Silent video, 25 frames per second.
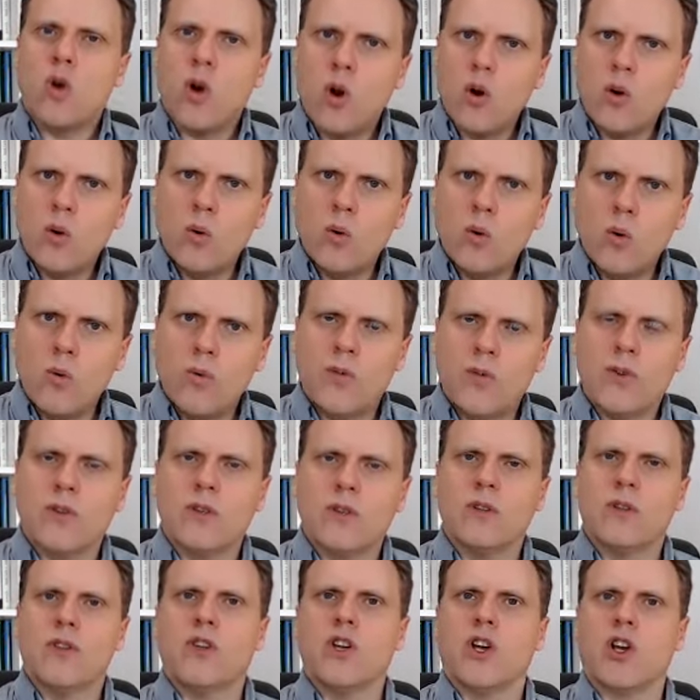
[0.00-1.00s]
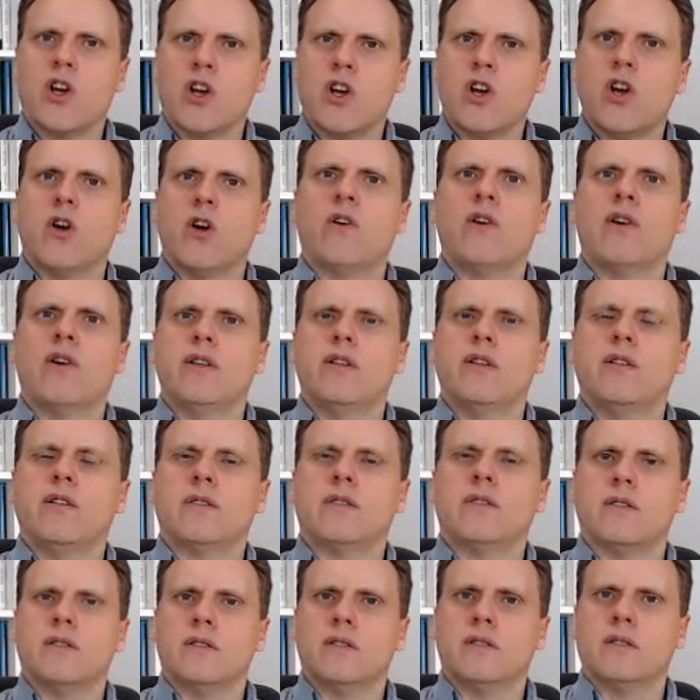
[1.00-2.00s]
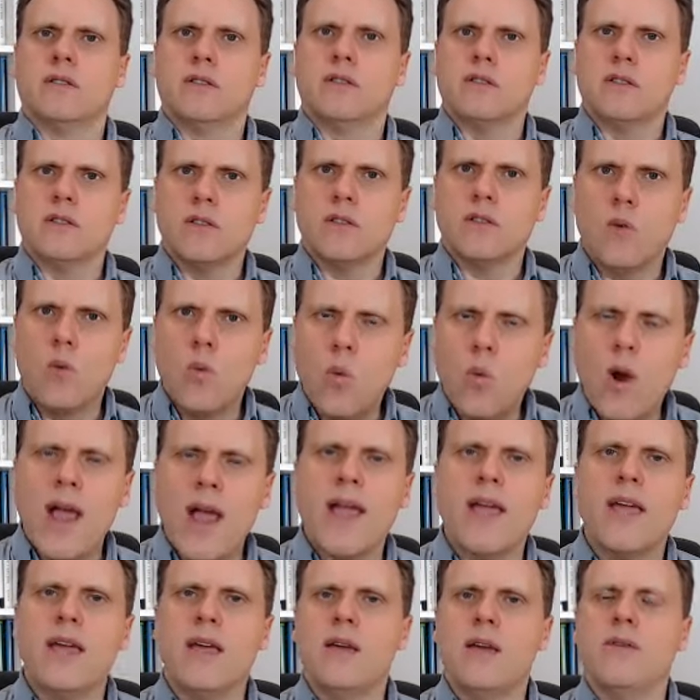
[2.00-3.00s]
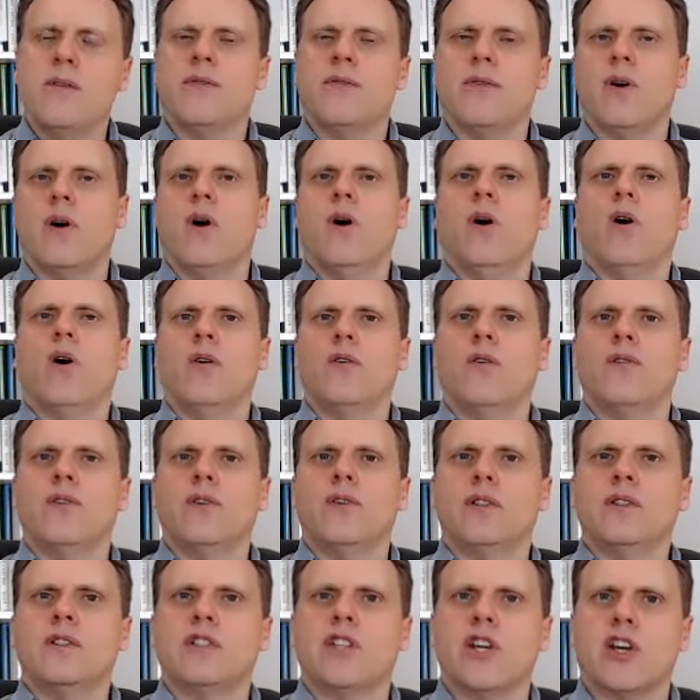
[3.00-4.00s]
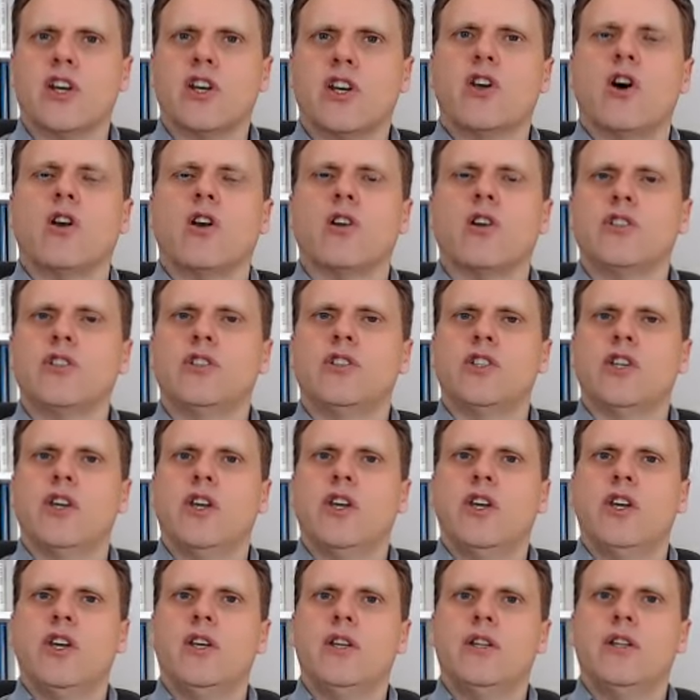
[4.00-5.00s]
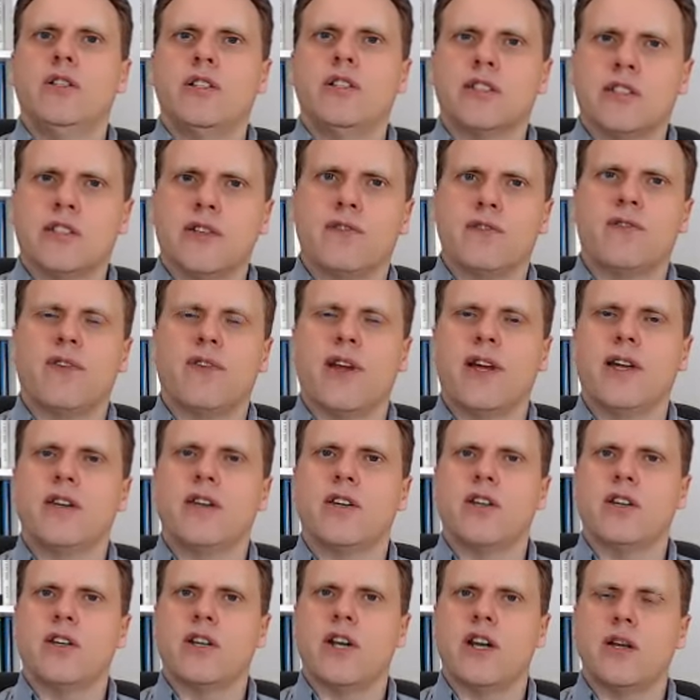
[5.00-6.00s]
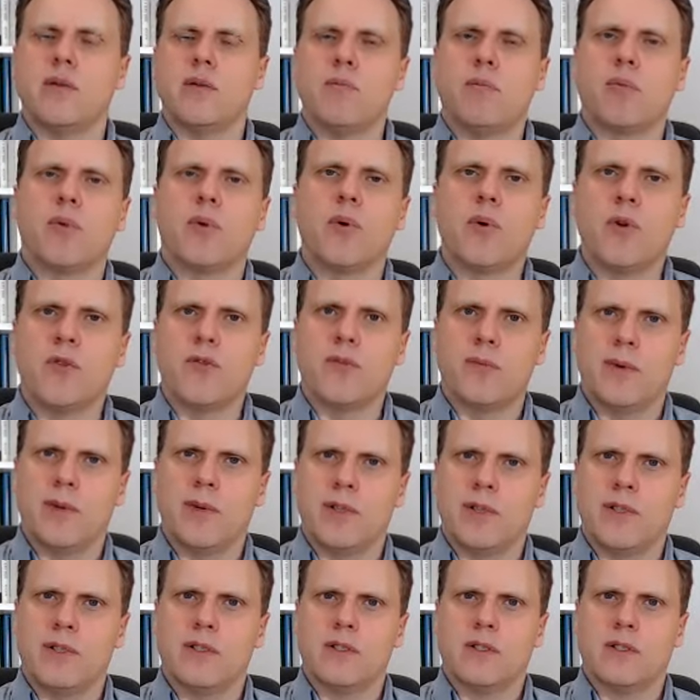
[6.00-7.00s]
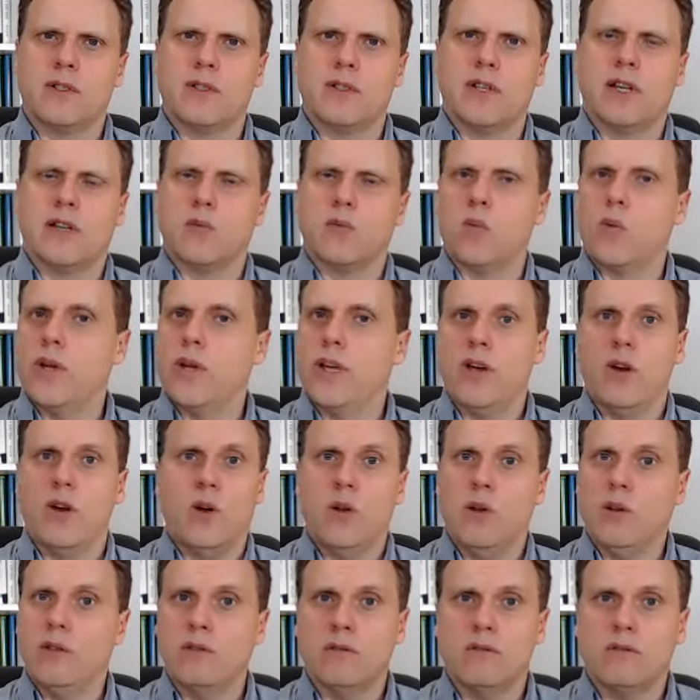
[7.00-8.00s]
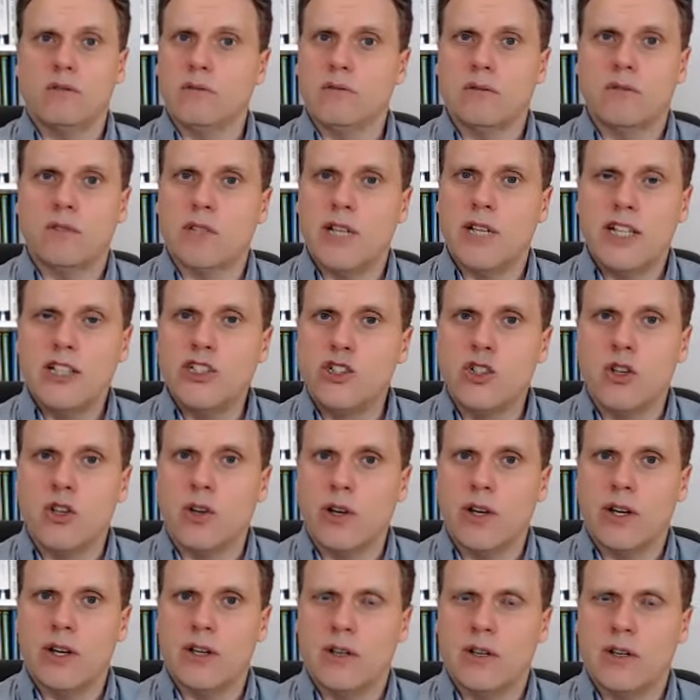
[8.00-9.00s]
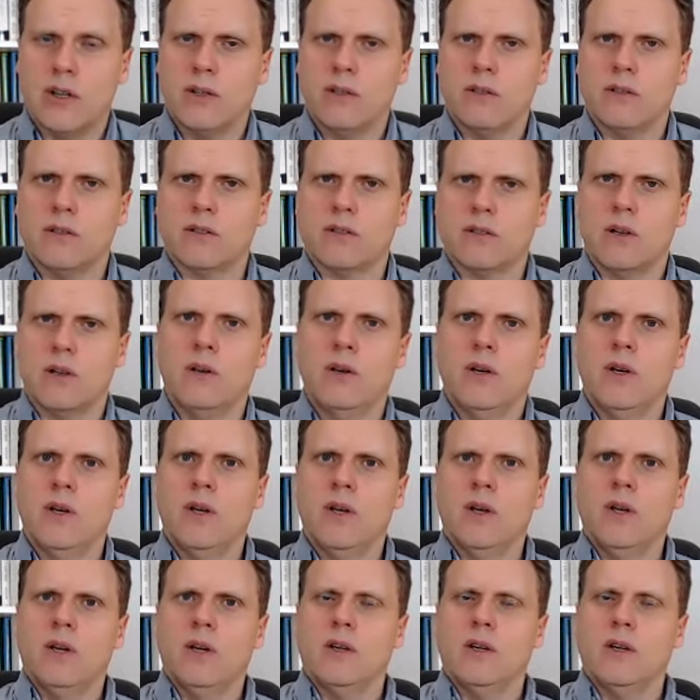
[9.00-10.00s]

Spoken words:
drove the current wave of technology disinflation and improvement that we all enjoy. No, so